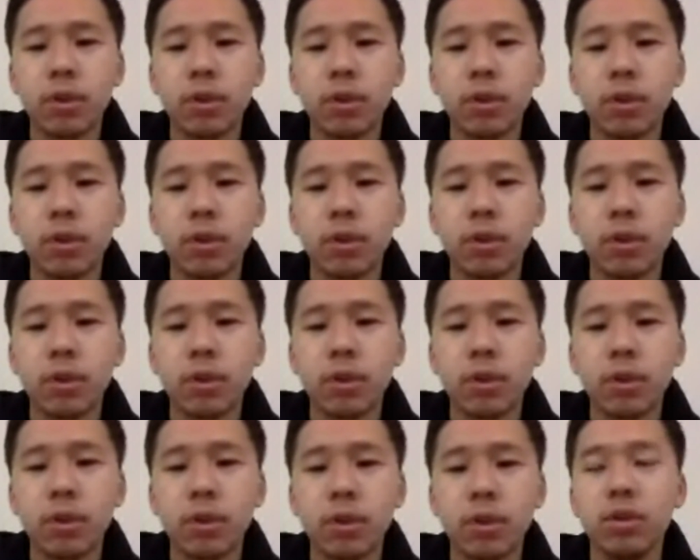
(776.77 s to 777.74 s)
You
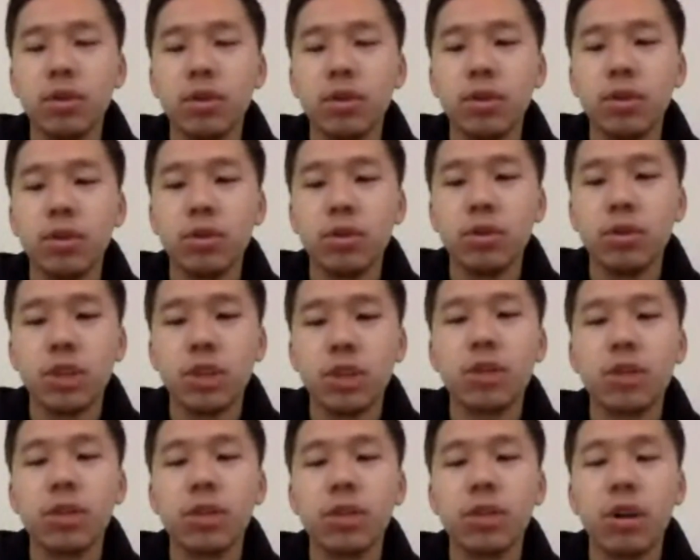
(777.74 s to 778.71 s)
generally
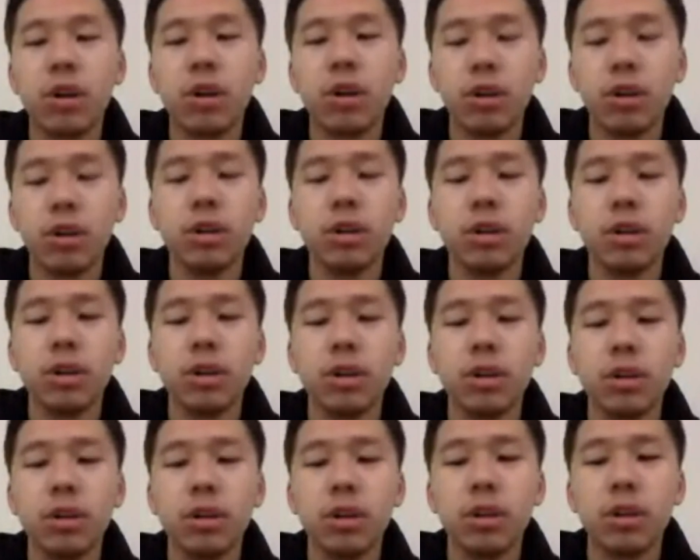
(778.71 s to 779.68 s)
already,
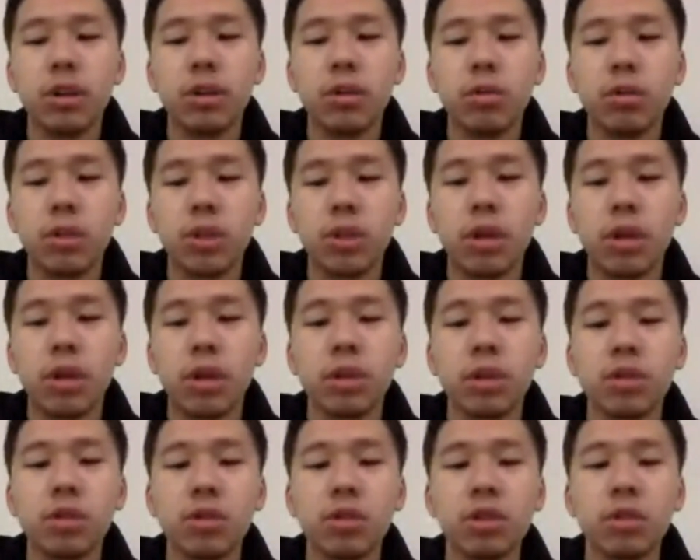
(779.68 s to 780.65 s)
you should
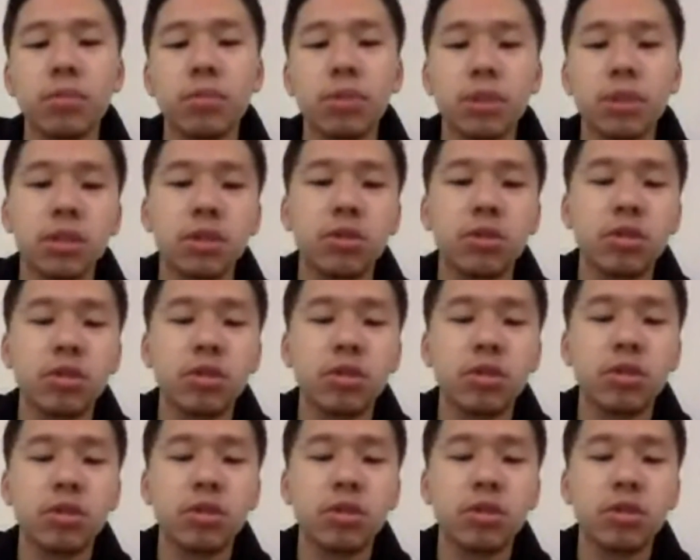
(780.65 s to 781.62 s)
expect that you're going to
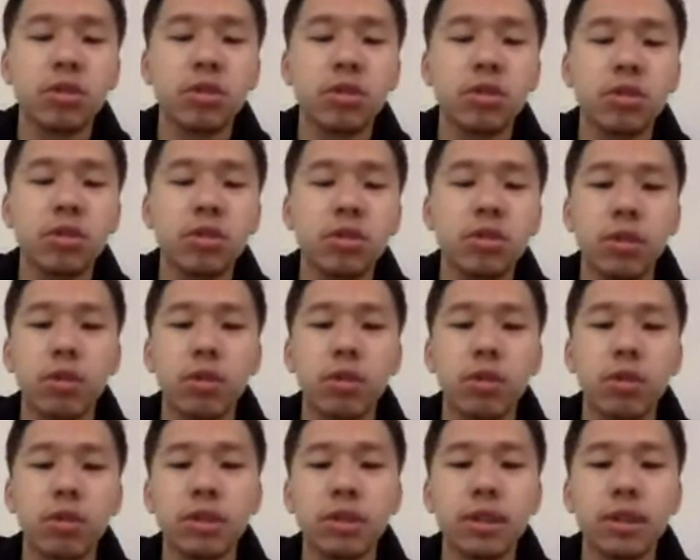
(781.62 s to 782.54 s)
get some refunds.